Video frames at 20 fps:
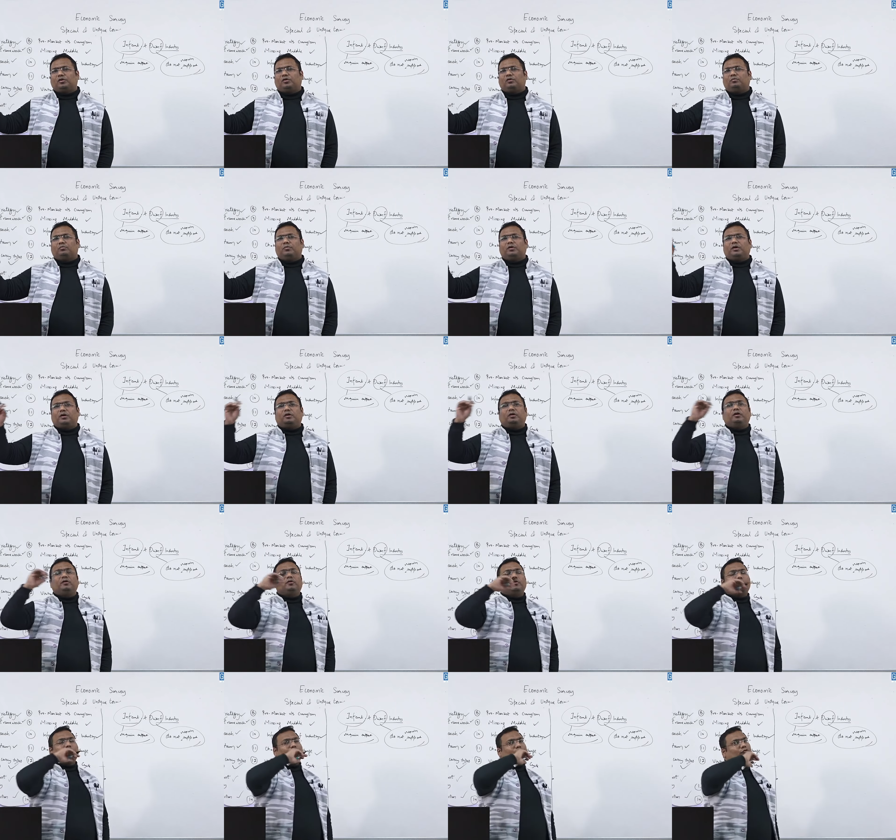term. It
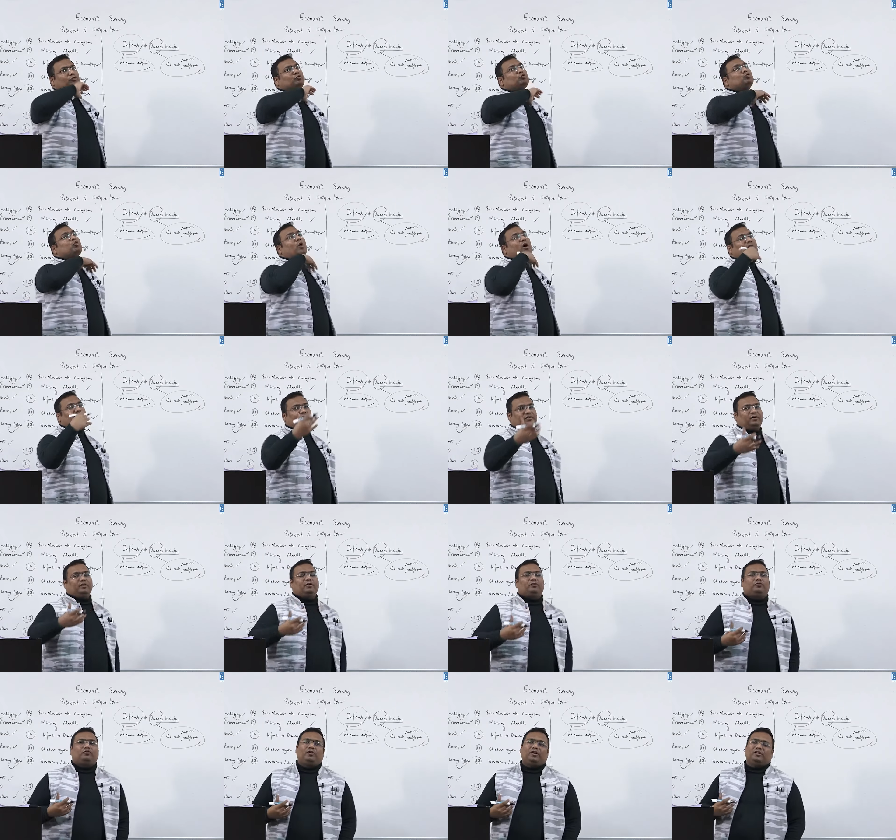introduced dwarf
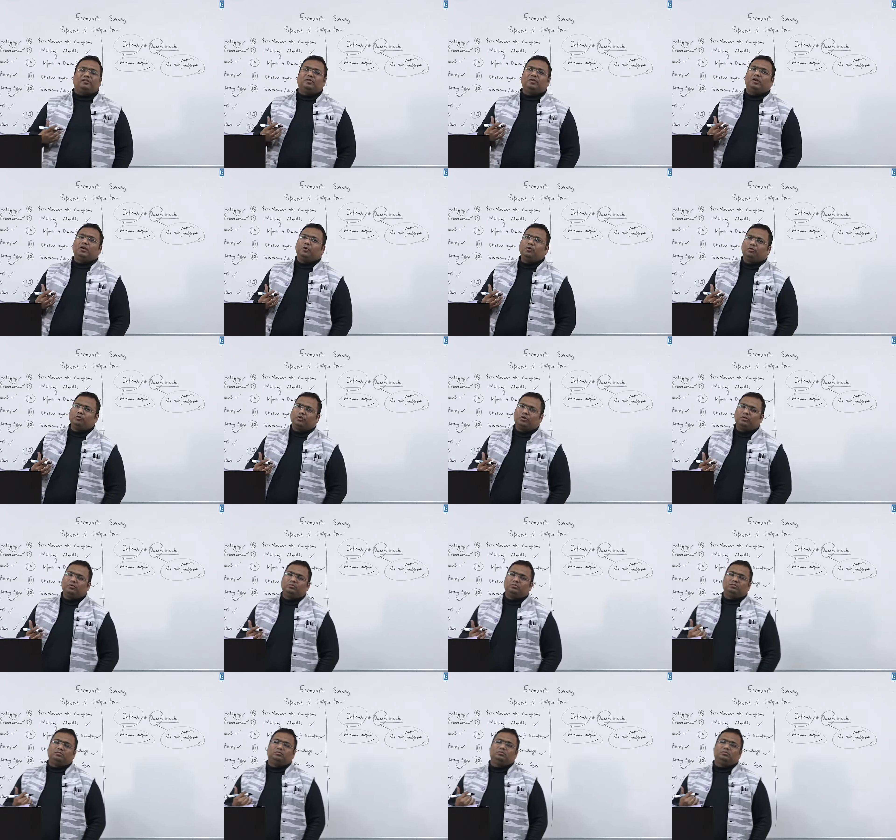industry as a new term.